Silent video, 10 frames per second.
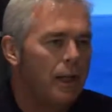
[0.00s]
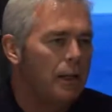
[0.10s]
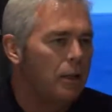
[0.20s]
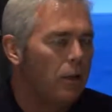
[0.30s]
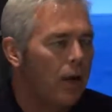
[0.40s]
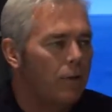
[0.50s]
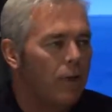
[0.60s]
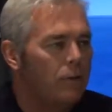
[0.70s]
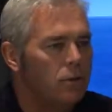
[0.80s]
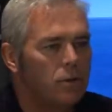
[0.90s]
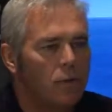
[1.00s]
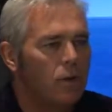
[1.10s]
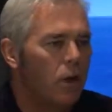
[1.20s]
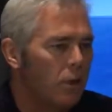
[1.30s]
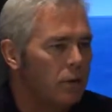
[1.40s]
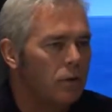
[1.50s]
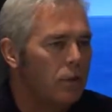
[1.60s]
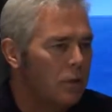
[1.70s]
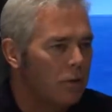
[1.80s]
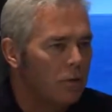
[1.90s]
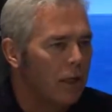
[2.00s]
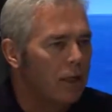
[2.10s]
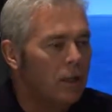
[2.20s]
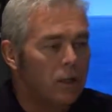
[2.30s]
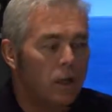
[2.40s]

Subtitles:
like Half-Life 2, even Call of Duty 2, right?